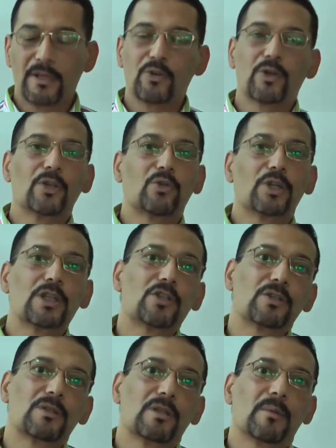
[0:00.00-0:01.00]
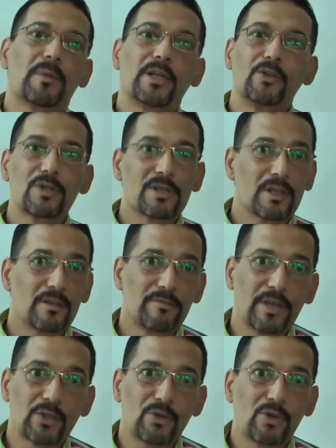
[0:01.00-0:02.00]
You can do it by yourself
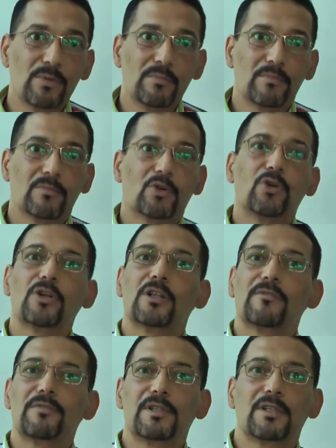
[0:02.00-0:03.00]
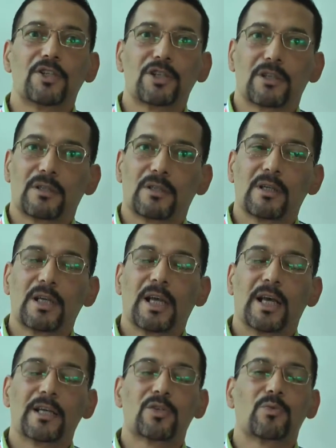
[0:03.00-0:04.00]
at home, or the physician,
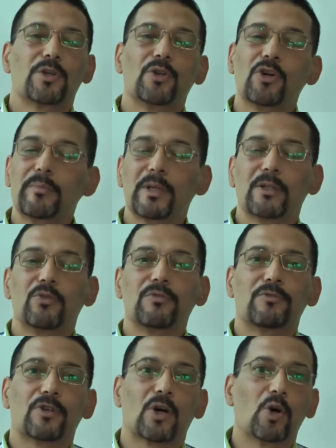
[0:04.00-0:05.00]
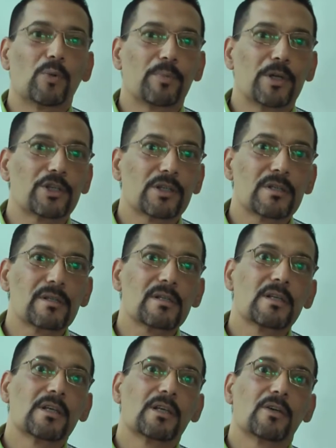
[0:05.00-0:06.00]
as we normally do for our patients.
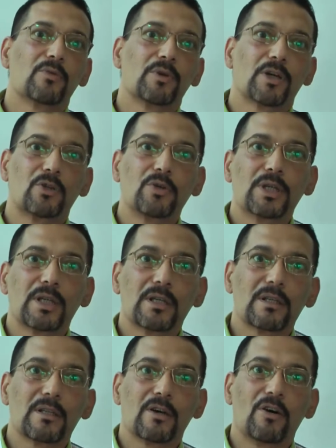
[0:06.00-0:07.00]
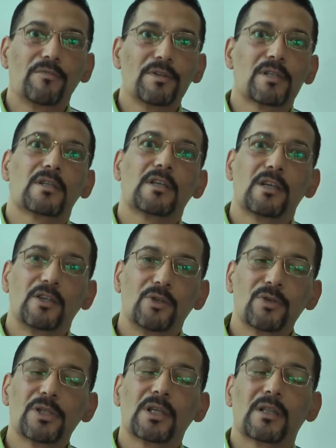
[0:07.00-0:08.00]
We are doing it in the office,
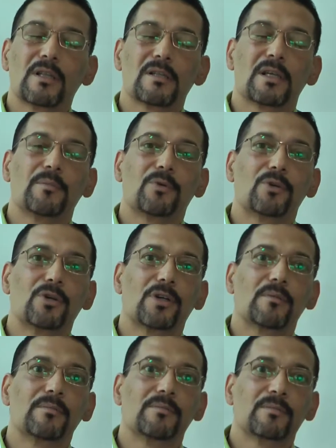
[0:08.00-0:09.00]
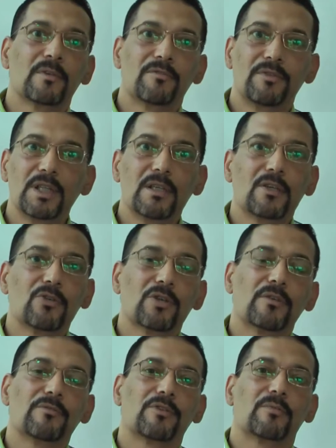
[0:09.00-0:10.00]
using the same program, feeding your
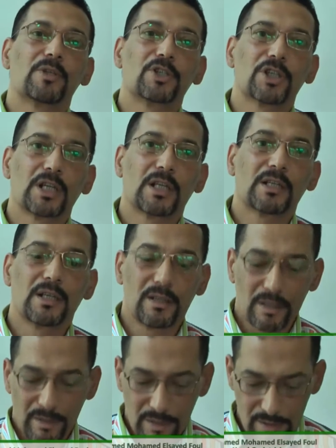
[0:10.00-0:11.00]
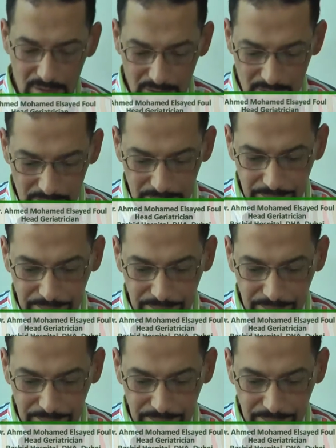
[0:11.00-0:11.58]
information and getting the result.